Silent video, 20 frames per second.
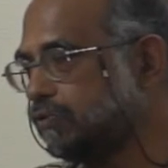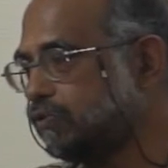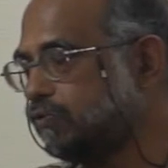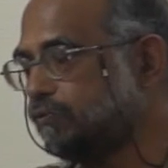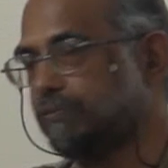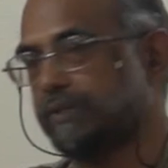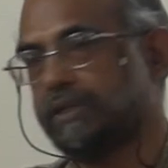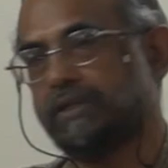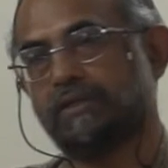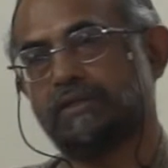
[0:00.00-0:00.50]

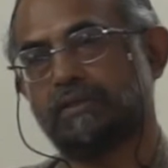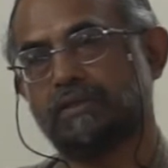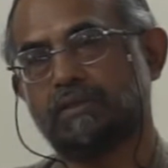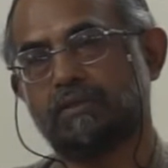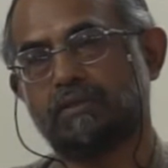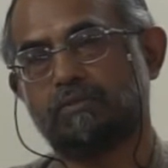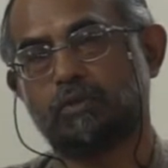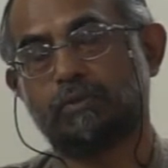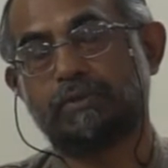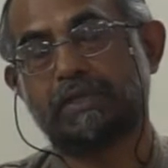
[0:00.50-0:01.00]
movement,
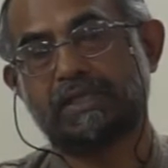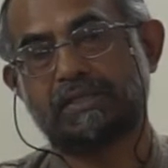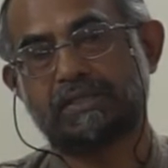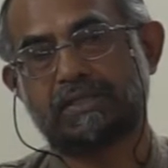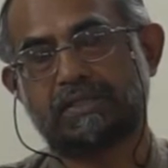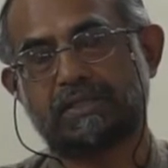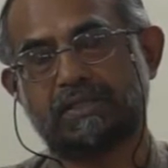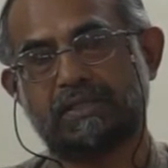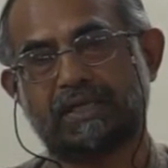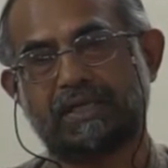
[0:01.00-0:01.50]

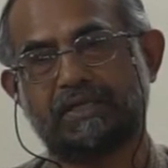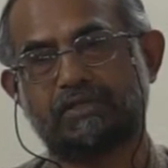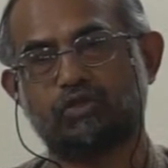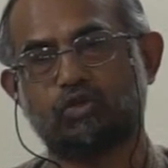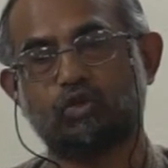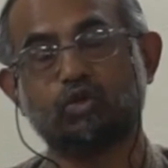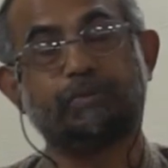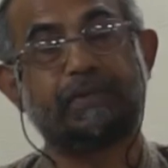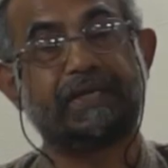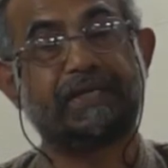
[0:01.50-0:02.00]
mobilization against
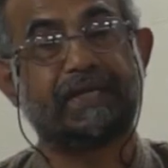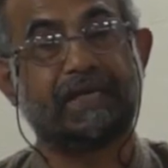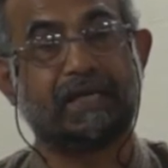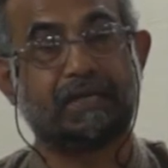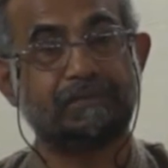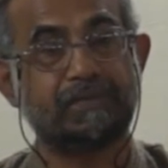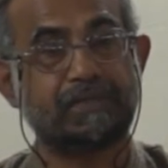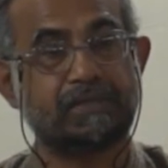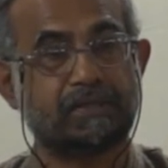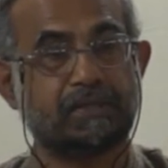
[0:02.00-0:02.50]
two big
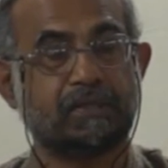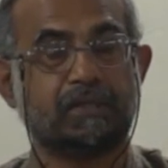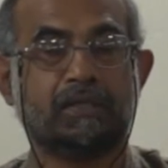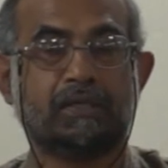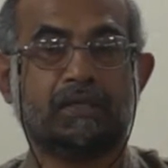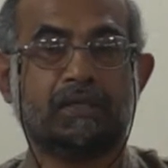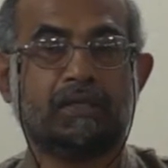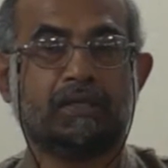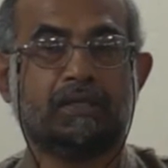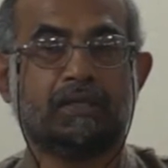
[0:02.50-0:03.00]
dams,
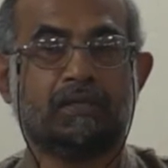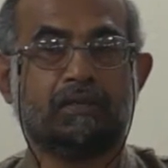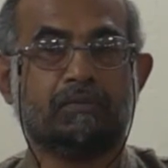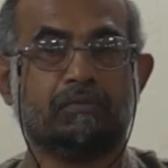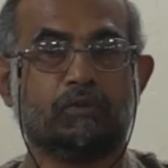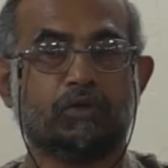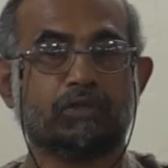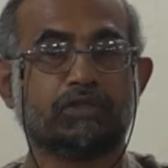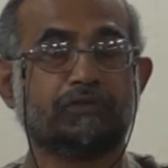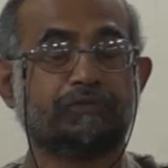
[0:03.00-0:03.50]

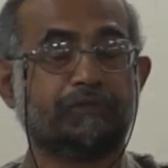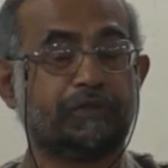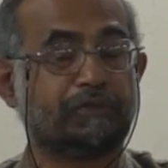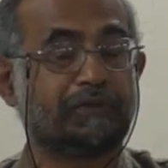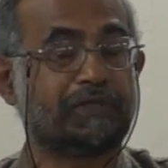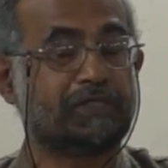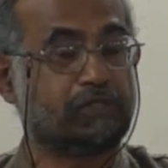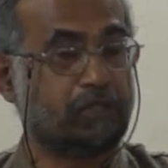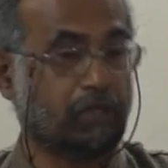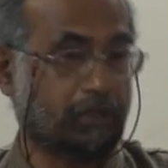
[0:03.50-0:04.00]
both of which
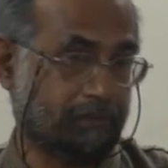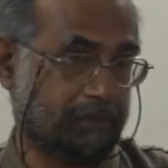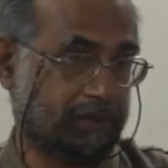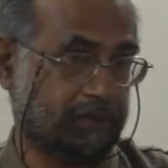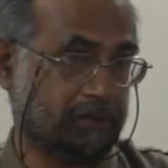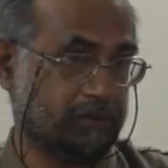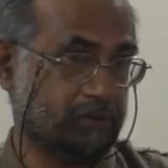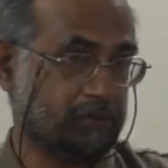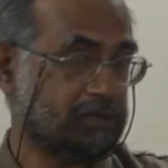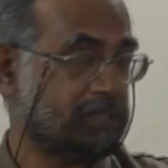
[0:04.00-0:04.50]
were stopped.
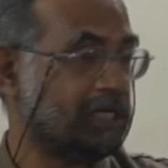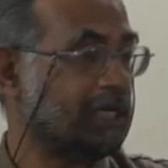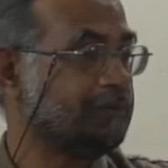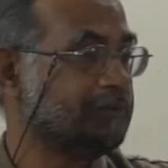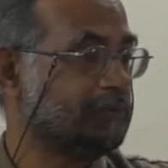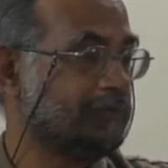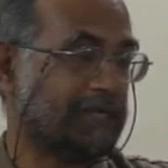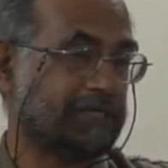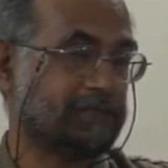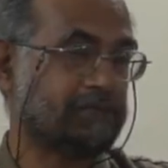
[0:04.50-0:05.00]
Those dams
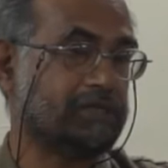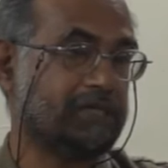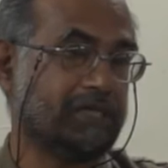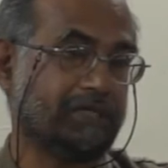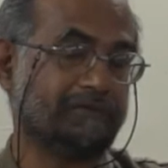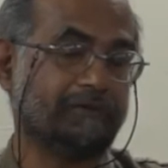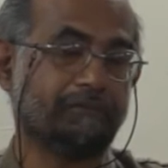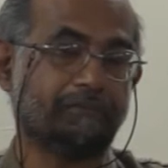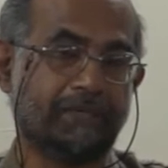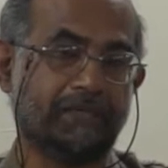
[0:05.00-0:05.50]
were actually
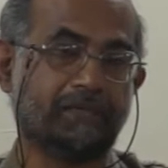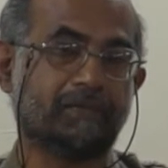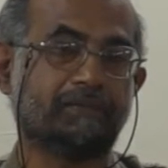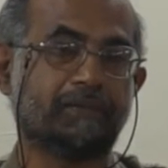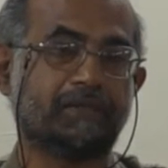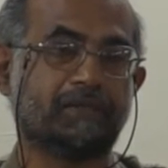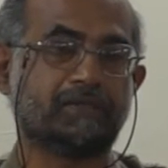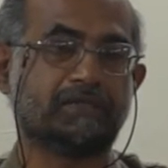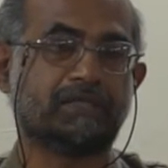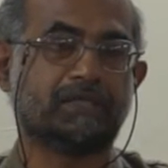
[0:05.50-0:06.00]
never built
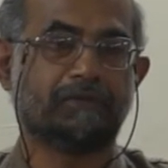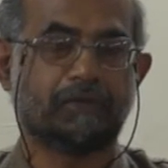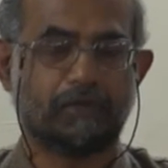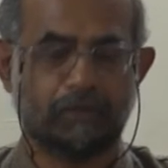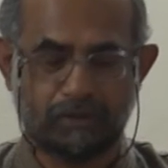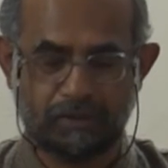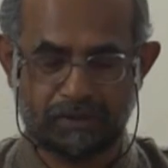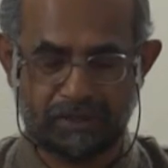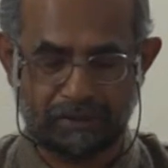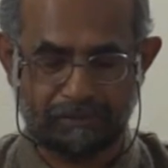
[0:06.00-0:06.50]
because they were
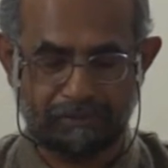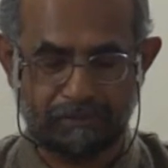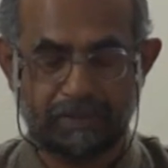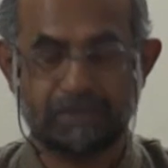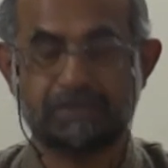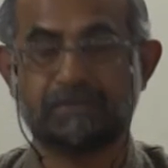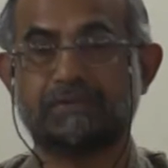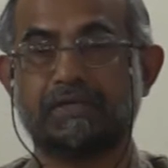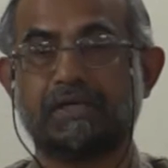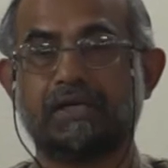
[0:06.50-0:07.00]
going to
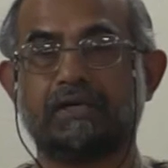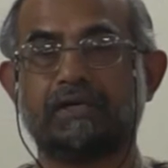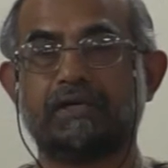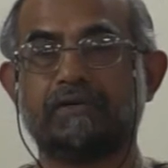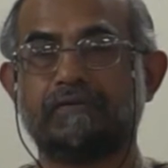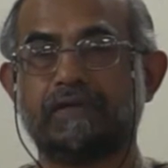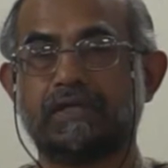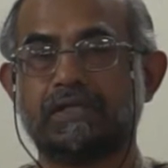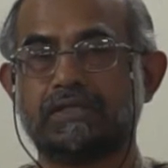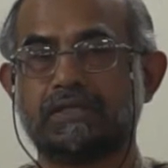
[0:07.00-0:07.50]
submerge
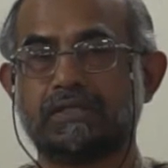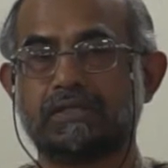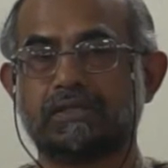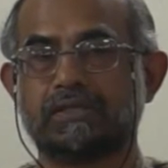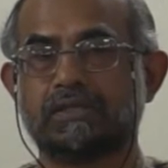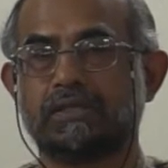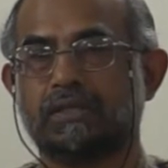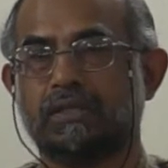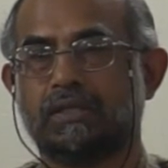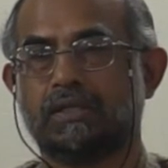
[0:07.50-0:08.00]
300
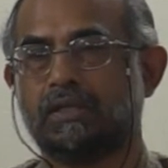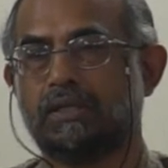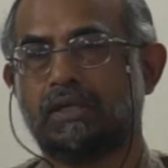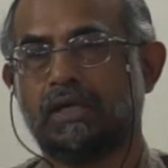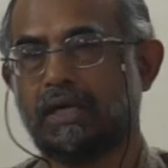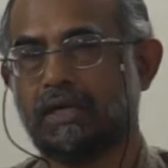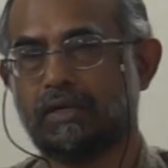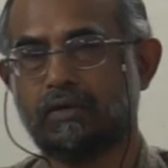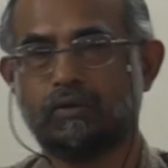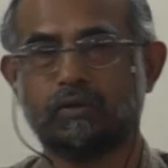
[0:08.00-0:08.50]
villages
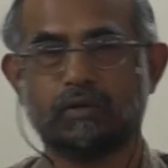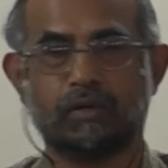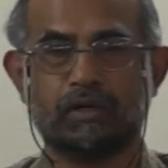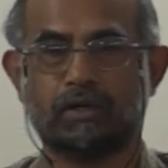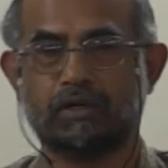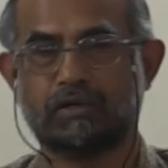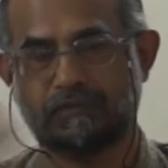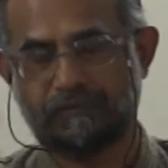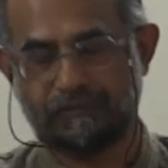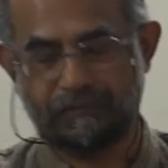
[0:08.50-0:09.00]
and a whole
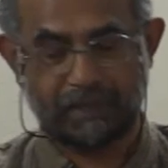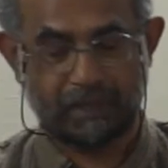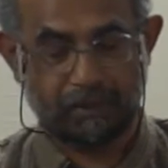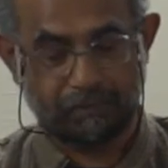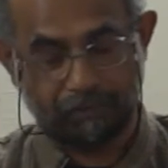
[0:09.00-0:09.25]
lot of very